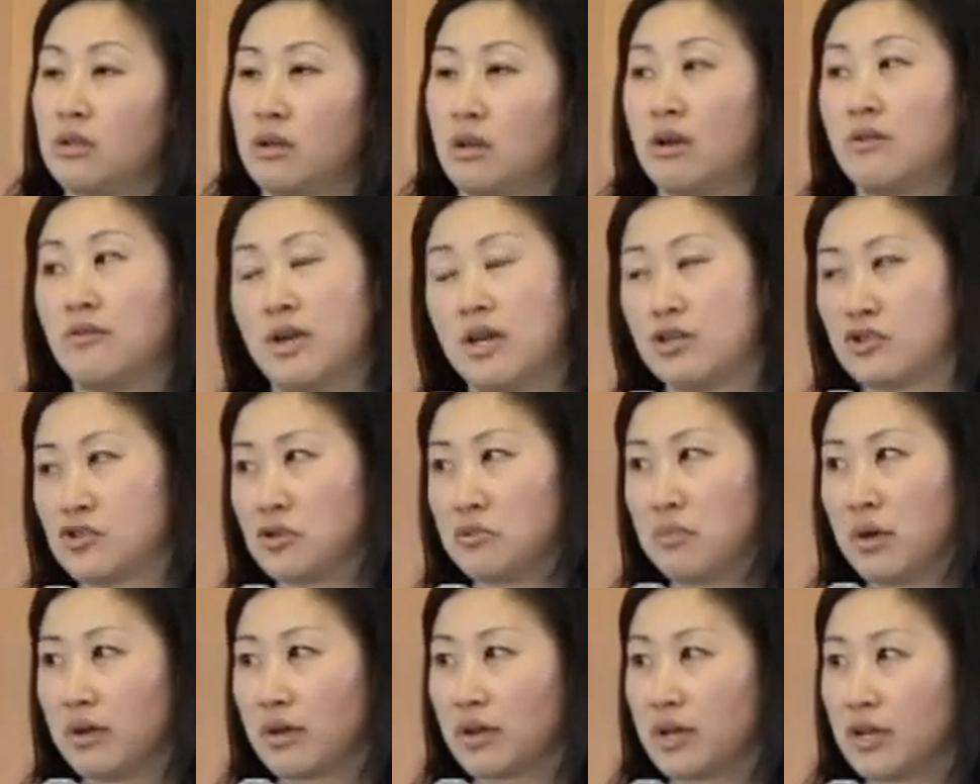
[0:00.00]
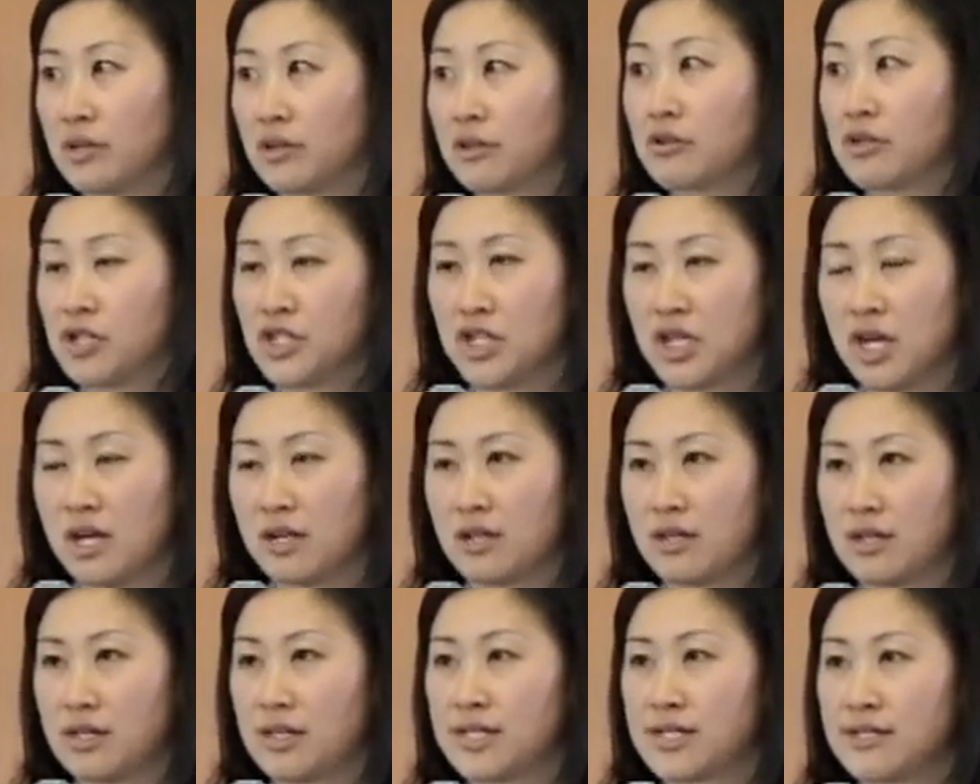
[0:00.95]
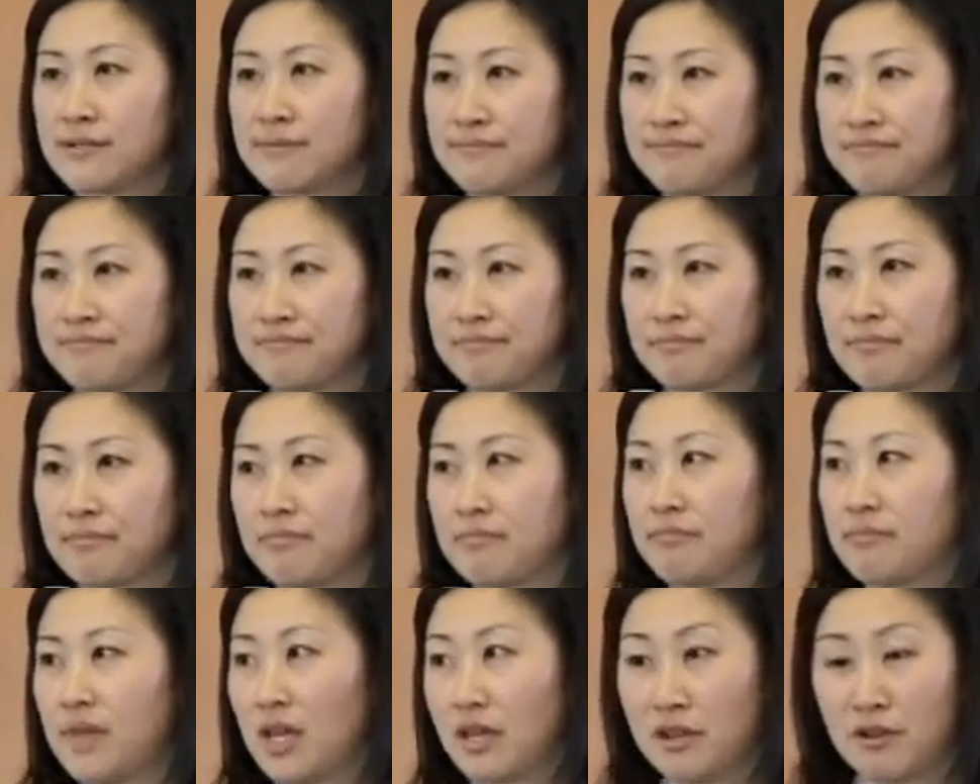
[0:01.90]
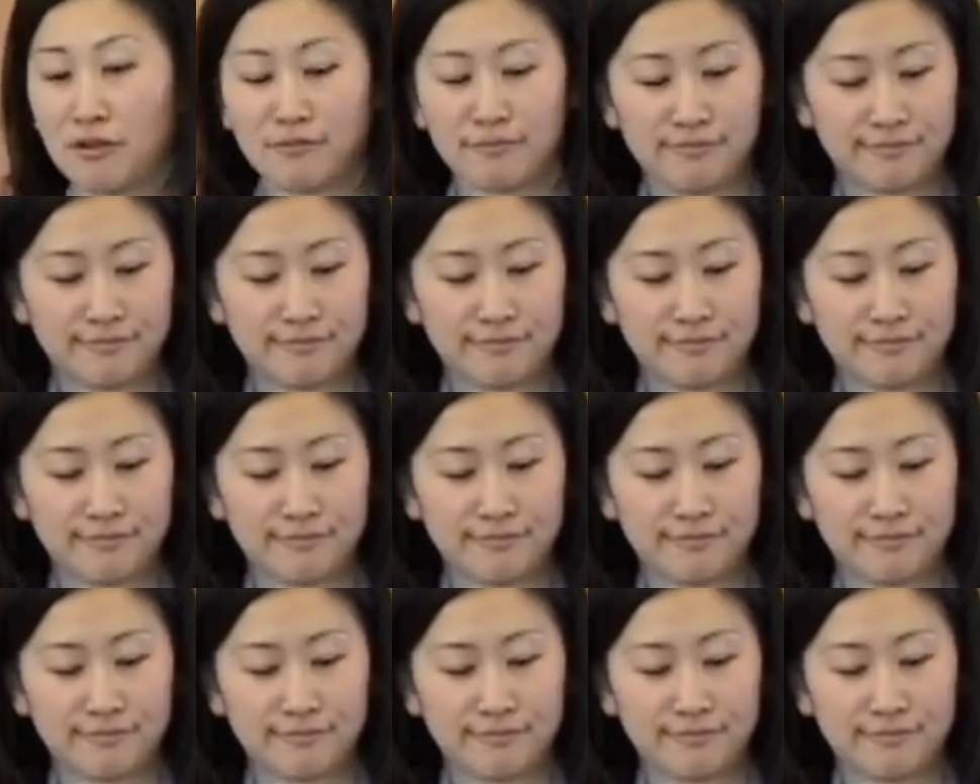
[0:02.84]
of Asian American Christianities. Thank you.